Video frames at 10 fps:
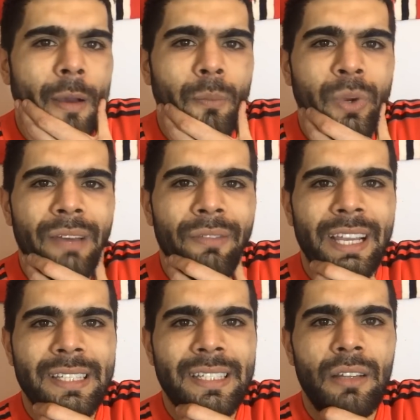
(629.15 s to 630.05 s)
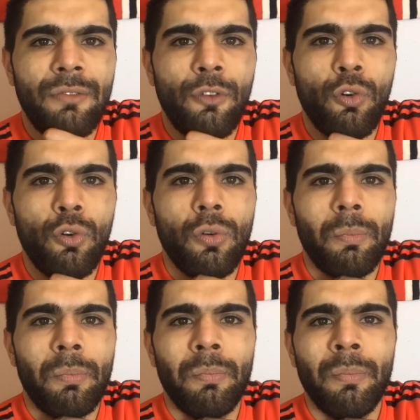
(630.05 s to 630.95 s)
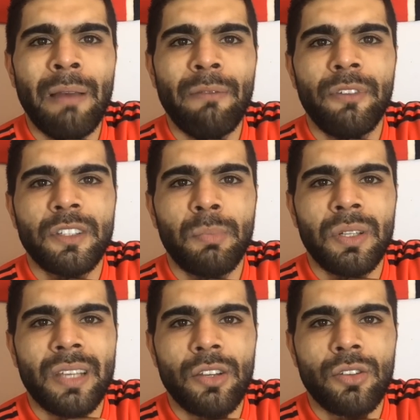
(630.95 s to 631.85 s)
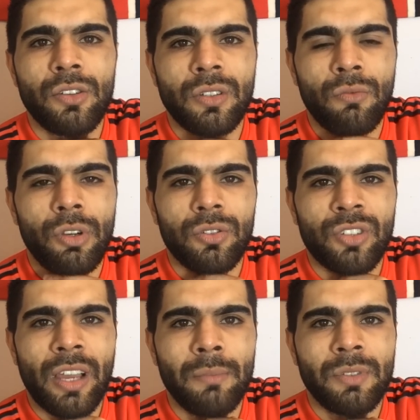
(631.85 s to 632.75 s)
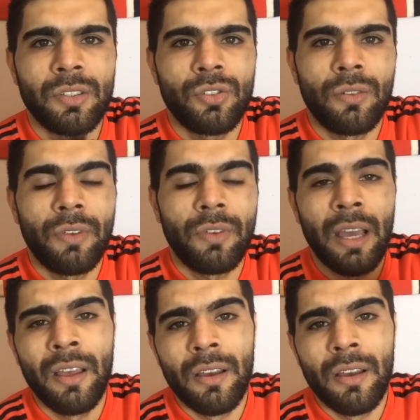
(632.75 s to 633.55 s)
We never get to see the full Memphis potential. It's a real shame, says Jodvia.